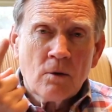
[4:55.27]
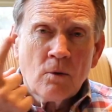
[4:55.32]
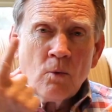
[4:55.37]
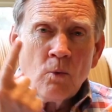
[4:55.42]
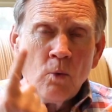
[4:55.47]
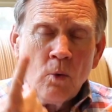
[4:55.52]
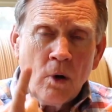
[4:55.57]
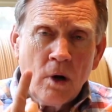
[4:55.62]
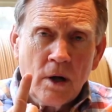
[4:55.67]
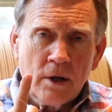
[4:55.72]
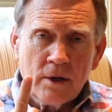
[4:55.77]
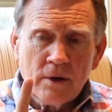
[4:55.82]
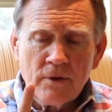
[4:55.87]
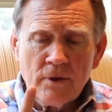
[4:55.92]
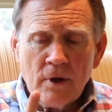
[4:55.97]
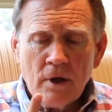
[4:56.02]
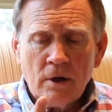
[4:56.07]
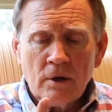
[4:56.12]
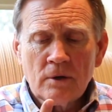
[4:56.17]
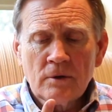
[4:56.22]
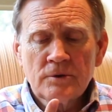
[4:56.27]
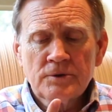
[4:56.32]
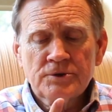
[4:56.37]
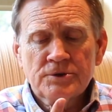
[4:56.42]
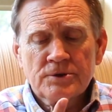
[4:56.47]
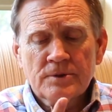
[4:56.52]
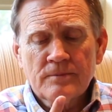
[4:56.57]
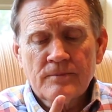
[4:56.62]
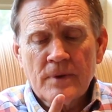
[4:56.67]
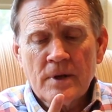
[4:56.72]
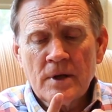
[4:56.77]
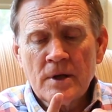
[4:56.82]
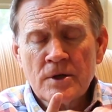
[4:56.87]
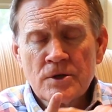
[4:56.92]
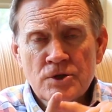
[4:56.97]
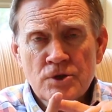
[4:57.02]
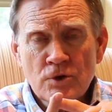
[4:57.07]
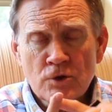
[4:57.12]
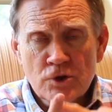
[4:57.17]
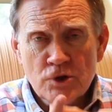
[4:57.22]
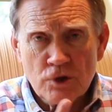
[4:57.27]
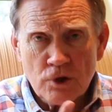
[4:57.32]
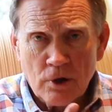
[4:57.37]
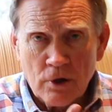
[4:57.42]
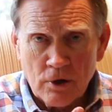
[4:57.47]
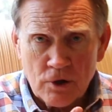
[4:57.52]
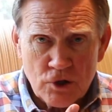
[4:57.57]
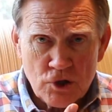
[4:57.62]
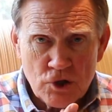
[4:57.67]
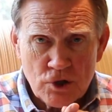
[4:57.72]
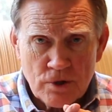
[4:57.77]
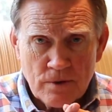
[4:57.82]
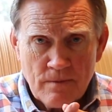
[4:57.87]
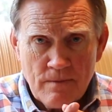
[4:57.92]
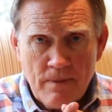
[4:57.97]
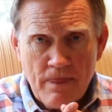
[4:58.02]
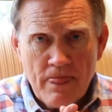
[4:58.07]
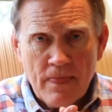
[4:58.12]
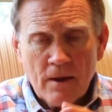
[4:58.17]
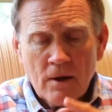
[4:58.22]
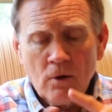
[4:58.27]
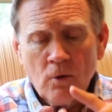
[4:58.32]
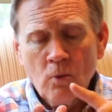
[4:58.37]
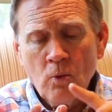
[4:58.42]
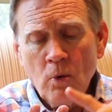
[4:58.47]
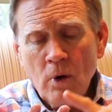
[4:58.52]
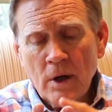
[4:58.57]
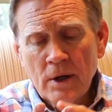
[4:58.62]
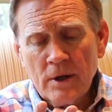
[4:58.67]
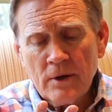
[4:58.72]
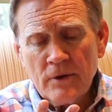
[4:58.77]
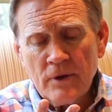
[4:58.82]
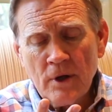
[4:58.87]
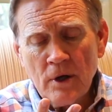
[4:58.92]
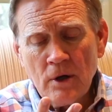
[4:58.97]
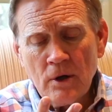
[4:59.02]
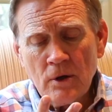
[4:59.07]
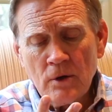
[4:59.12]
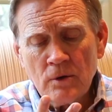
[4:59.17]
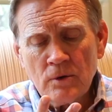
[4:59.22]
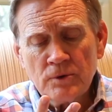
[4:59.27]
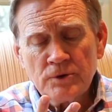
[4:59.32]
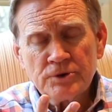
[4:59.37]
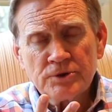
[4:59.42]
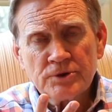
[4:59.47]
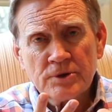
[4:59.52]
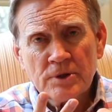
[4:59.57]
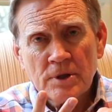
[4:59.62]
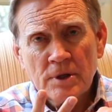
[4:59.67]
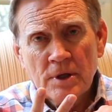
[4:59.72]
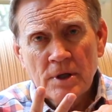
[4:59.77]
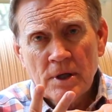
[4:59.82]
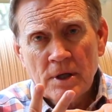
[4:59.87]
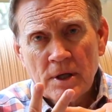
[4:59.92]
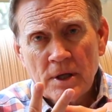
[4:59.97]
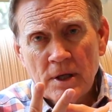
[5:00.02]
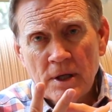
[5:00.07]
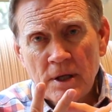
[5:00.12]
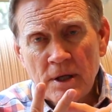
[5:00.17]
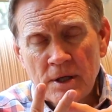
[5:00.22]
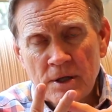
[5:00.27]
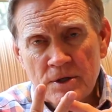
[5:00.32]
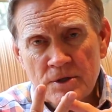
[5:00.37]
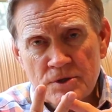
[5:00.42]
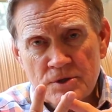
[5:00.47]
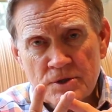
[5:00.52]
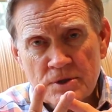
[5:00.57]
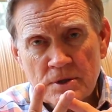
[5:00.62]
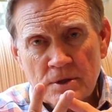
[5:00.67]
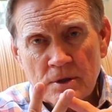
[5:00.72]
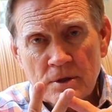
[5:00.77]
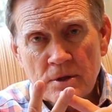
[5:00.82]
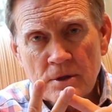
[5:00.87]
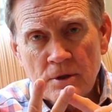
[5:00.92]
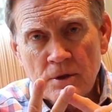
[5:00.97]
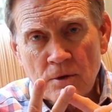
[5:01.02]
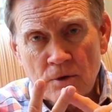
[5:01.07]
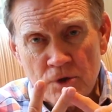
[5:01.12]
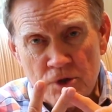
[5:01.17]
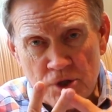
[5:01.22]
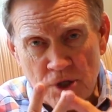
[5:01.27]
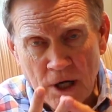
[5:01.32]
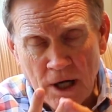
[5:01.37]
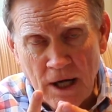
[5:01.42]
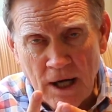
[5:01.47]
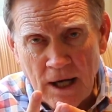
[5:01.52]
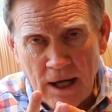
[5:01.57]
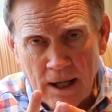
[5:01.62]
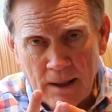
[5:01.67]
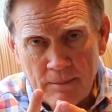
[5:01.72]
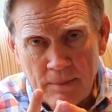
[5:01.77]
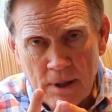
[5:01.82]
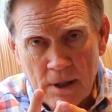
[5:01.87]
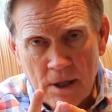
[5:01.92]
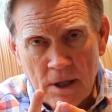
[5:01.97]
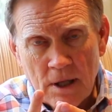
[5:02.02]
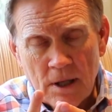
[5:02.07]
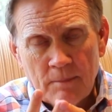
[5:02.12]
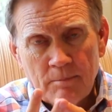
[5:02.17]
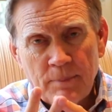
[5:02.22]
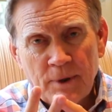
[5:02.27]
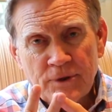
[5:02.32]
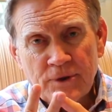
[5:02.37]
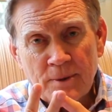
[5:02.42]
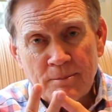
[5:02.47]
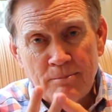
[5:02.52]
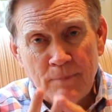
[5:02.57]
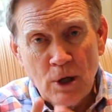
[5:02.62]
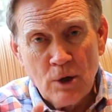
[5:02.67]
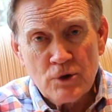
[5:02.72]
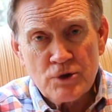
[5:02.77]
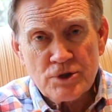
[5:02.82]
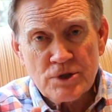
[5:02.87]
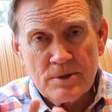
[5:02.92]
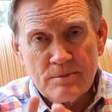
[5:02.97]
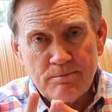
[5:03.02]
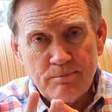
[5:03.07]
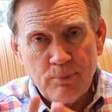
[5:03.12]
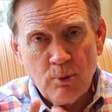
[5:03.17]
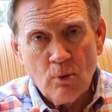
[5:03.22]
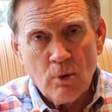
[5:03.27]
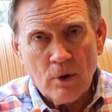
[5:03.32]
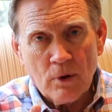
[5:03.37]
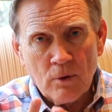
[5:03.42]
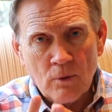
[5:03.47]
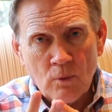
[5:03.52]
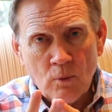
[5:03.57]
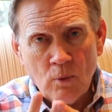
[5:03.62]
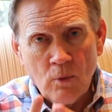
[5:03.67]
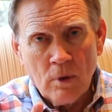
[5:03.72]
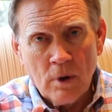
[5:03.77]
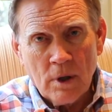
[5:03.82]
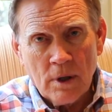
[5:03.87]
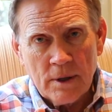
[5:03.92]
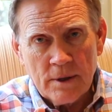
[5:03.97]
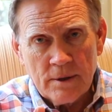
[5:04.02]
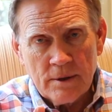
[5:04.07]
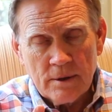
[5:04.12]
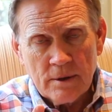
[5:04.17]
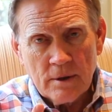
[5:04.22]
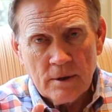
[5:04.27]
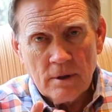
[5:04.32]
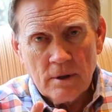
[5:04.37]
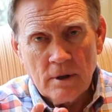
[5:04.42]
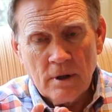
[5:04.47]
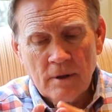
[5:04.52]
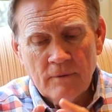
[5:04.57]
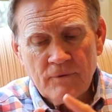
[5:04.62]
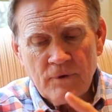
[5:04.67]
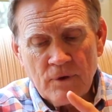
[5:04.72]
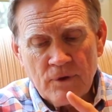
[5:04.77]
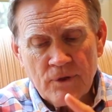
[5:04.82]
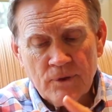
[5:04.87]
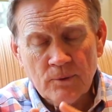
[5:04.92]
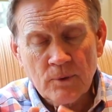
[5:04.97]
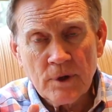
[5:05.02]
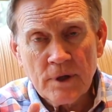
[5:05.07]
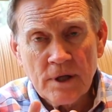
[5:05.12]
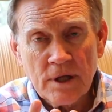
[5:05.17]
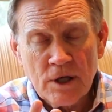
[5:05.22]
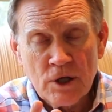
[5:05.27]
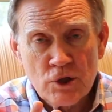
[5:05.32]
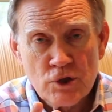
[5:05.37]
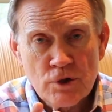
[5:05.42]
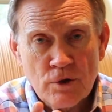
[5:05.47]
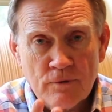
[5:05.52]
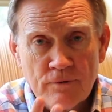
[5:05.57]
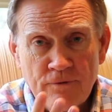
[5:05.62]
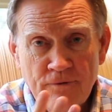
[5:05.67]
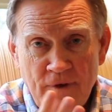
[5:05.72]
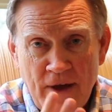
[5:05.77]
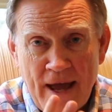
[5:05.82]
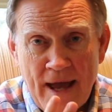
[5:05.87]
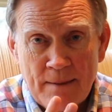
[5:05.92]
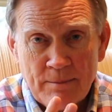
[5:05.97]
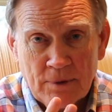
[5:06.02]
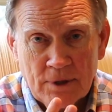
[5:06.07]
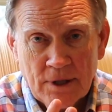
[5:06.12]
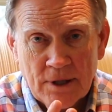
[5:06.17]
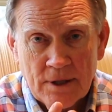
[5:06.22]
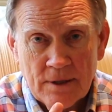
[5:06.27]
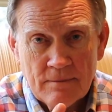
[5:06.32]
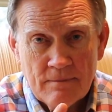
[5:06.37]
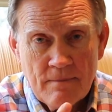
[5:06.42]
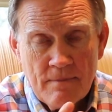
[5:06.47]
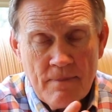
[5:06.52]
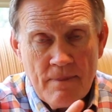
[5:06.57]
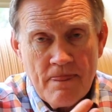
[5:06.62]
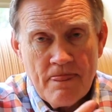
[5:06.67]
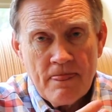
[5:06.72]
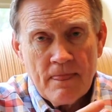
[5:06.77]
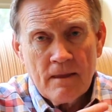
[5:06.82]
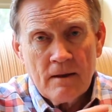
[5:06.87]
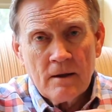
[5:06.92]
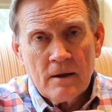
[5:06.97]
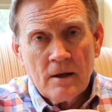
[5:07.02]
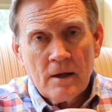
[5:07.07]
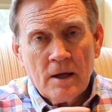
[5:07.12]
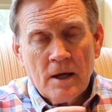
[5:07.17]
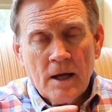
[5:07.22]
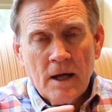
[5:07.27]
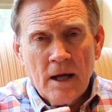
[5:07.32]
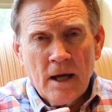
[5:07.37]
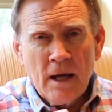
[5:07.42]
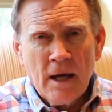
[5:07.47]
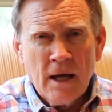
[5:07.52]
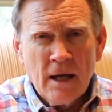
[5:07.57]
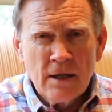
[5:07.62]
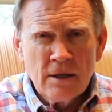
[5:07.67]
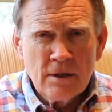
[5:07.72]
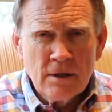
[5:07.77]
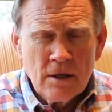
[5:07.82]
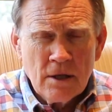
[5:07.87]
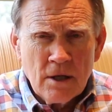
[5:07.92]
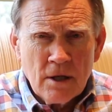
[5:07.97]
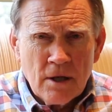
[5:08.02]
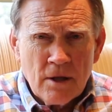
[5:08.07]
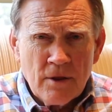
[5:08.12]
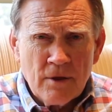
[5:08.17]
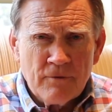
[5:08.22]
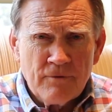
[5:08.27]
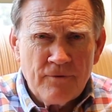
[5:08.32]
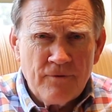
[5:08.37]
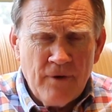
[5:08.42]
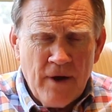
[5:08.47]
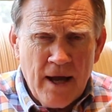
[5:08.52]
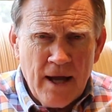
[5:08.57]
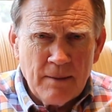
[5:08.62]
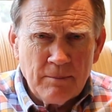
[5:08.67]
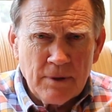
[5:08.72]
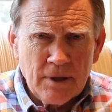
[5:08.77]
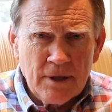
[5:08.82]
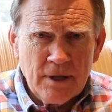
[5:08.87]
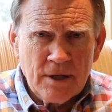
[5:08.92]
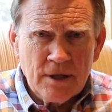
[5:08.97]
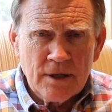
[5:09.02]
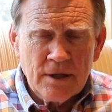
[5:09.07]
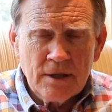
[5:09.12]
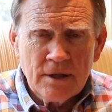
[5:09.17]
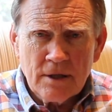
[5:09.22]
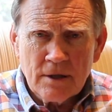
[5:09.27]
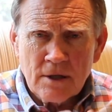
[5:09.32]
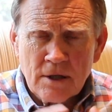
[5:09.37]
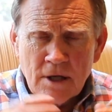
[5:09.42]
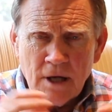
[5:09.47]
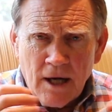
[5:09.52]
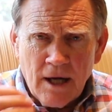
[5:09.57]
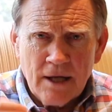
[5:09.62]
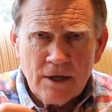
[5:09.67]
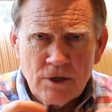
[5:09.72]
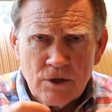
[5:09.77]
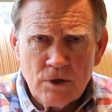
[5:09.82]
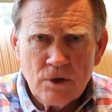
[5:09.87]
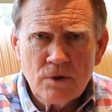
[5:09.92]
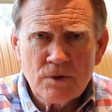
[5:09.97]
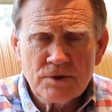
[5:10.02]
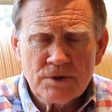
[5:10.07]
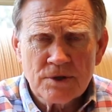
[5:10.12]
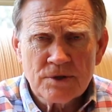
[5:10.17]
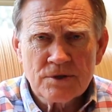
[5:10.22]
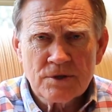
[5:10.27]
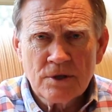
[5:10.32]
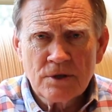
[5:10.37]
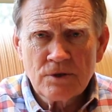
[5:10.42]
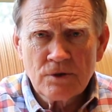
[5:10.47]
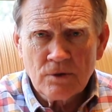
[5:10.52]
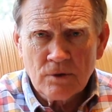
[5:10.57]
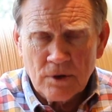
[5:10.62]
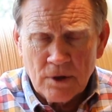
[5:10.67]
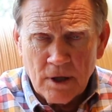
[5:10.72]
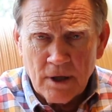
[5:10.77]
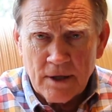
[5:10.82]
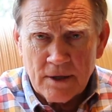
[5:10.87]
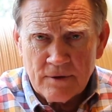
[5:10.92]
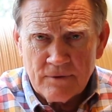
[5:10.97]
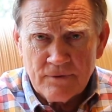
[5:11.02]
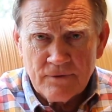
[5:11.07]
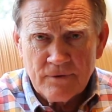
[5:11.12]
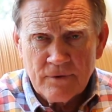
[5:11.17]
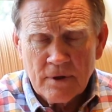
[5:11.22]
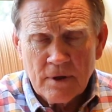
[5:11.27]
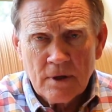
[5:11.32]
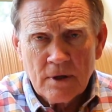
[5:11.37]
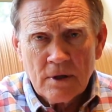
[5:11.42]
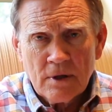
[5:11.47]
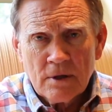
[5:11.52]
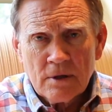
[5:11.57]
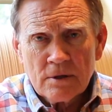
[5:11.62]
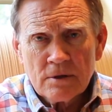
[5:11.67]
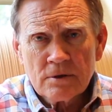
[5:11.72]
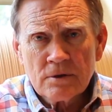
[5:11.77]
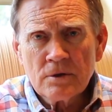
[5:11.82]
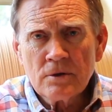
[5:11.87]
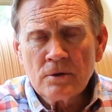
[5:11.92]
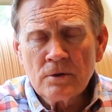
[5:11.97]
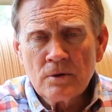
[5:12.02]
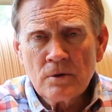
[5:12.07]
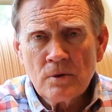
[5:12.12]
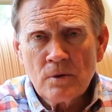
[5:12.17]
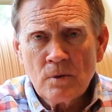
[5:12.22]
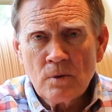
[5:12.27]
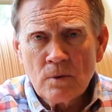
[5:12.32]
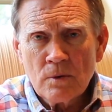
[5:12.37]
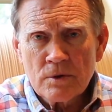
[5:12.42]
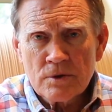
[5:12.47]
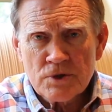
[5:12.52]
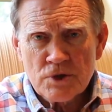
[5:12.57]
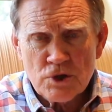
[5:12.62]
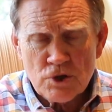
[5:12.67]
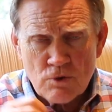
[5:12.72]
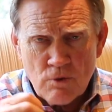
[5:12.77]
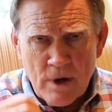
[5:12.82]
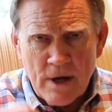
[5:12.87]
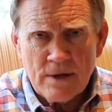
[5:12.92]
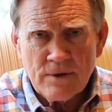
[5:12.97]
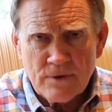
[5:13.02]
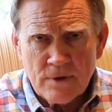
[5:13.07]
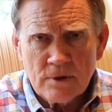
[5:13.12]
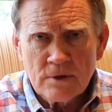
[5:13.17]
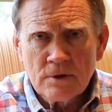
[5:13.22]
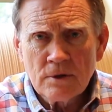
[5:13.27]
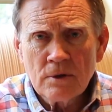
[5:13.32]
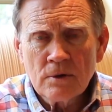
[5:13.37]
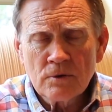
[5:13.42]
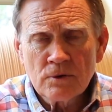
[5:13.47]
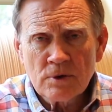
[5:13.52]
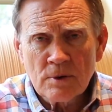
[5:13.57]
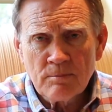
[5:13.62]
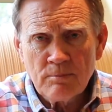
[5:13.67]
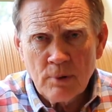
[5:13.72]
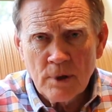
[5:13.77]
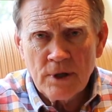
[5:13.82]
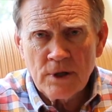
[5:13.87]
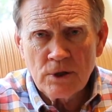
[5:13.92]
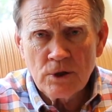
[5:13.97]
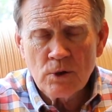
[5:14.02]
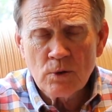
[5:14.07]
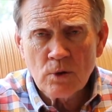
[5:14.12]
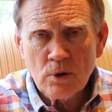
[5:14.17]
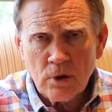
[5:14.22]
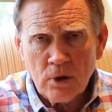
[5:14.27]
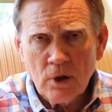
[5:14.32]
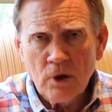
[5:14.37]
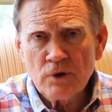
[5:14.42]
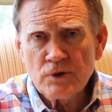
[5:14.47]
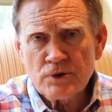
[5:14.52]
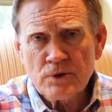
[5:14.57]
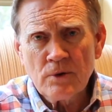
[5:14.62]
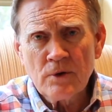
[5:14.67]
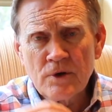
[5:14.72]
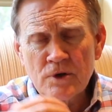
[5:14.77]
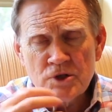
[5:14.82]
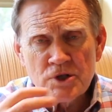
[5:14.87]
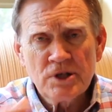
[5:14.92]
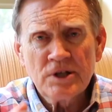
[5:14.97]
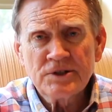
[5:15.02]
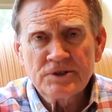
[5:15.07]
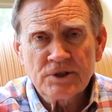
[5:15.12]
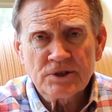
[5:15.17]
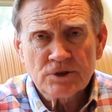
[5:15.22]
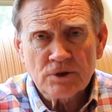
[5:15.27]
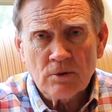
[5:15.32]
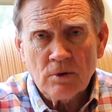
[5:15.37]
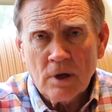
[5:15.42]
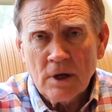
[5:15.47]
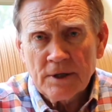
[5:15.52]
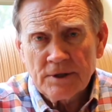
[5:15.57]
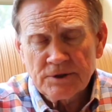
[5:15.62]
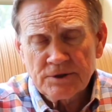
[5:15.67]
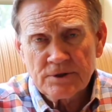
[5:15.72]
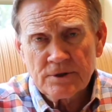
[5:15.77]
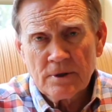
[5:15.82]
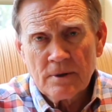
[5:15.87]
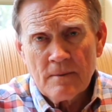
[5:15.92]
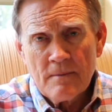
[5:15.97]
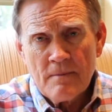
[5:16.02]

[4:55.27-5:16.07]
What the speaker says: One of those is your church, one of those is your job, but the most important one of the three is your family. And the family God uses in your life to strengthen you, to bring you closer to Jesus Christ.